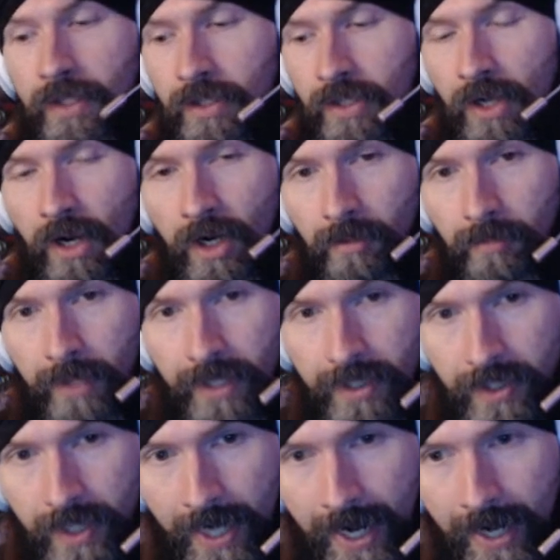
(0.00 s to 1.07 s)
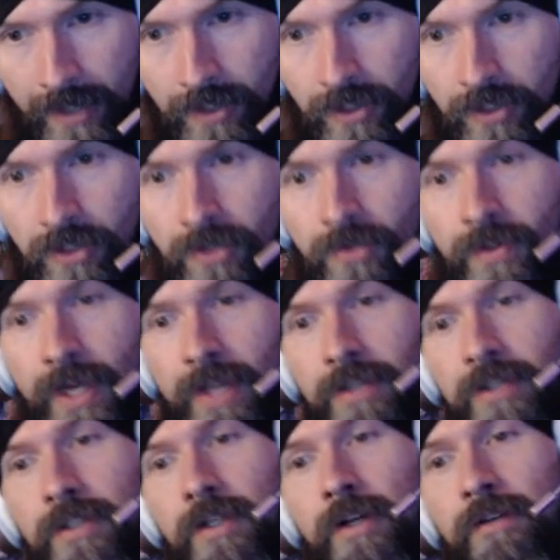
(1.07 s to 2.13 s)
dogma attached to that
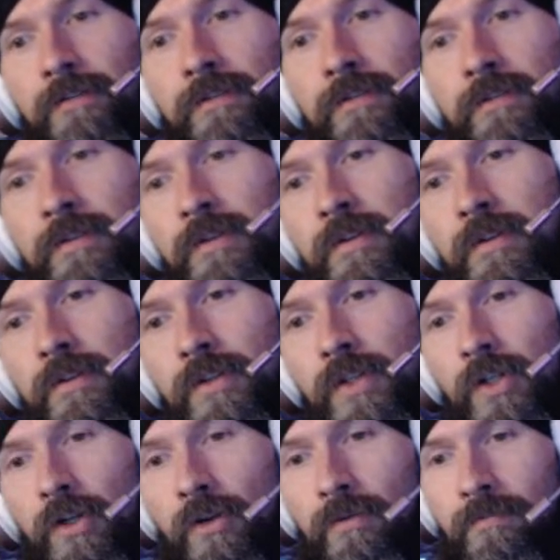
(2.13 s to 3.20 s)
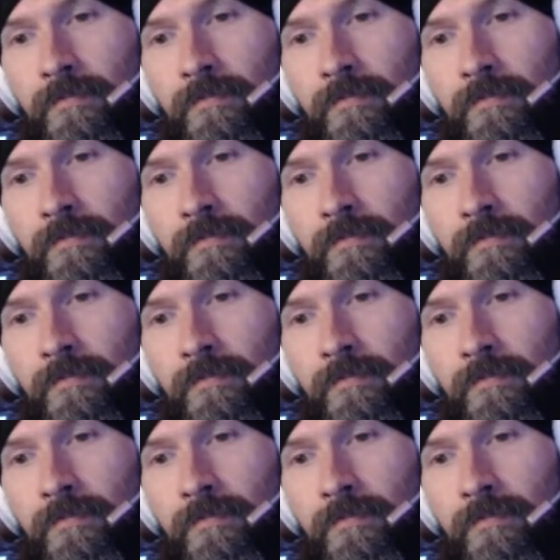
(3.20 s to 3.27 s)
stuff, you know?